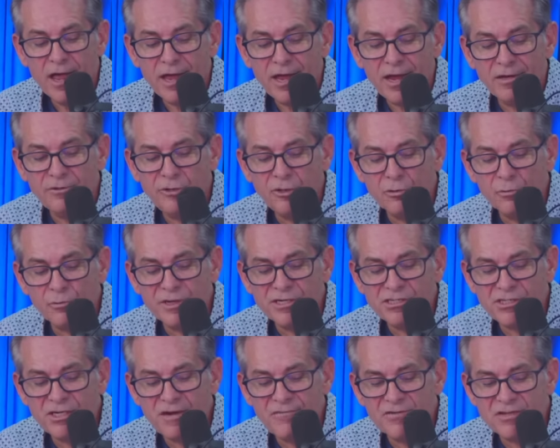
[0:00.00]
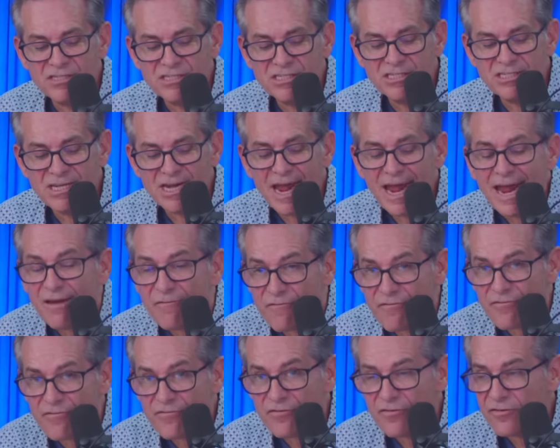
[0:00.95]
and you'll receive a
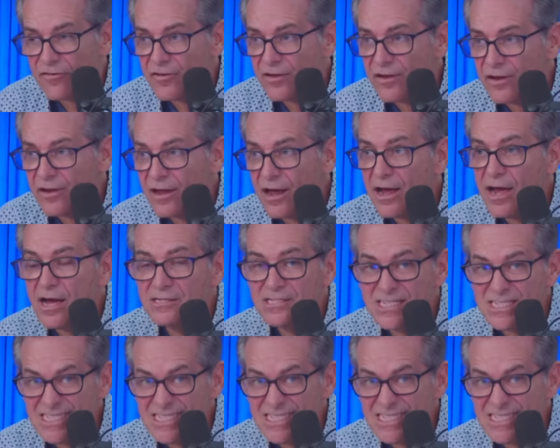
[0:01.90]
safe and